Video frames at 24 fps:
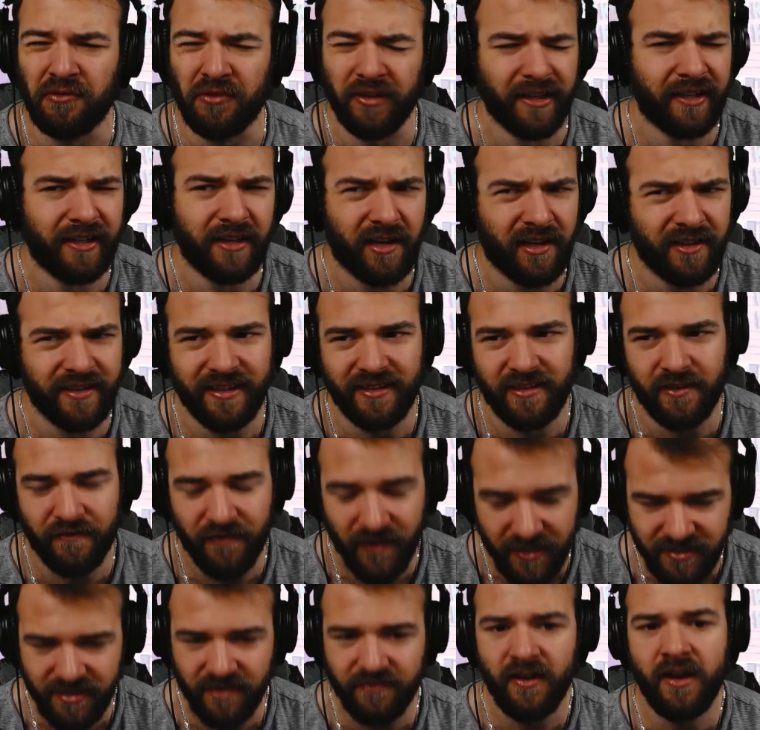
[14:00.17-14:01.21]
really all that
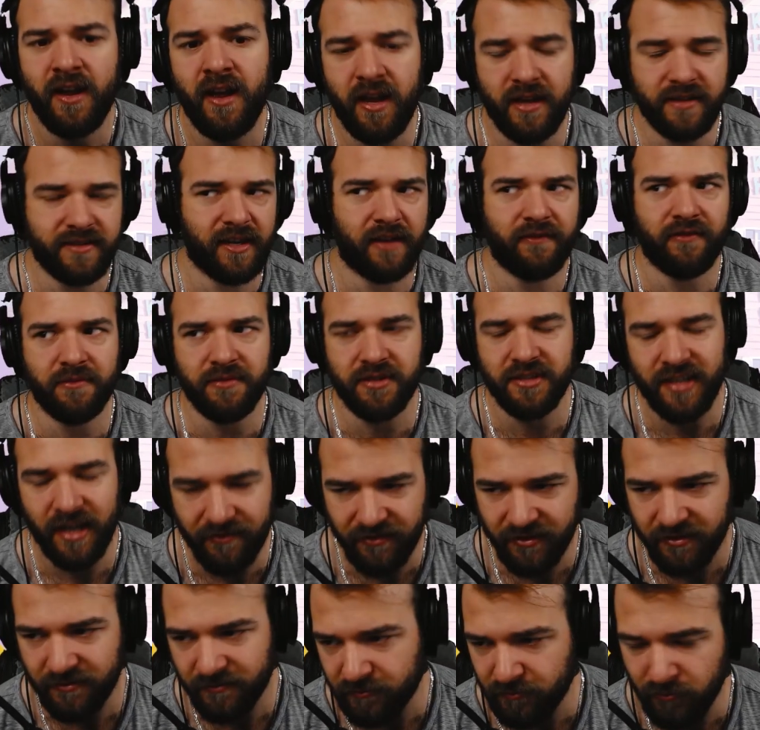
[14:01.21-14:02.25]
defensive, aside from just
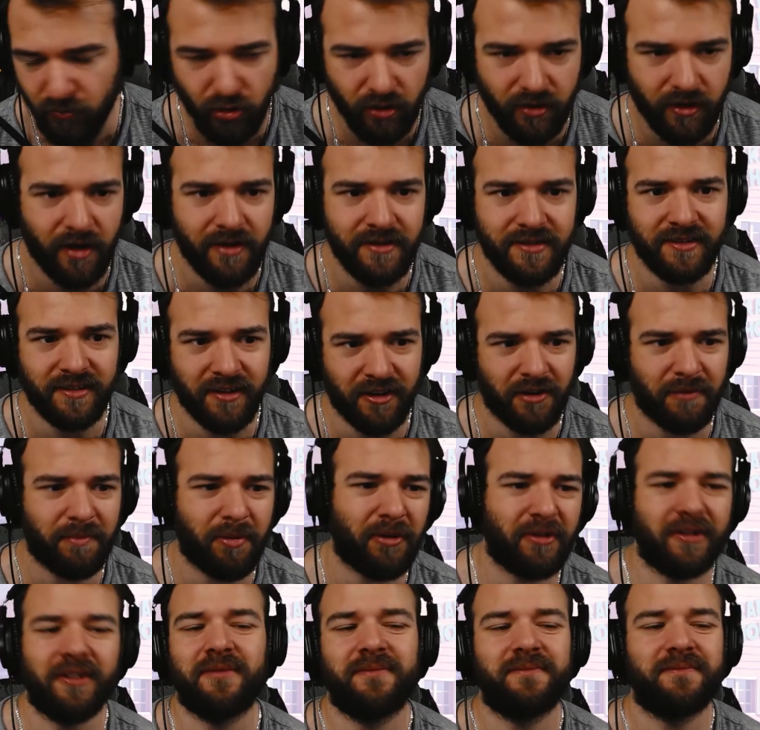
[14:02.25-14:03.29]
having more cards than our
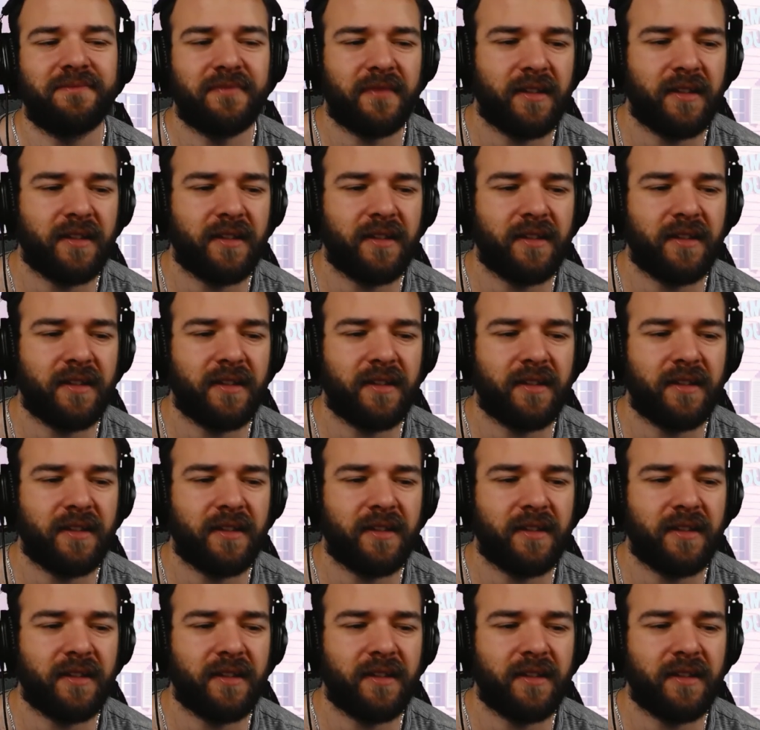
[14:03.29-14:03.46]
opponent.